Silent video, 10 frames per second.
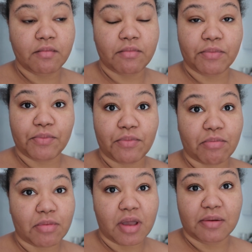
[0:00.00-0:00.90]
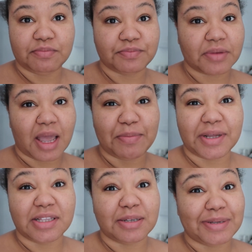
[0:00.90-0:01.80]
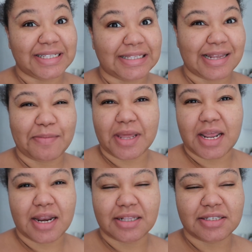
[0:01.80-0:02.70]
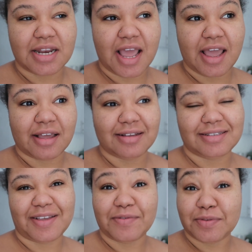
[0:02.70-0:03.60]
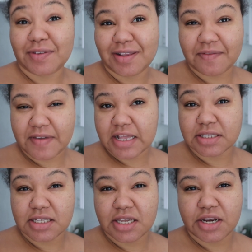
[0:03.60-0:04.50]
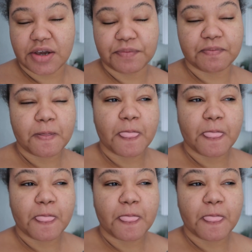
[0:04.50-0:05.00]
I put a little bit of cinnamon in it today because I was feeling fancy, you know?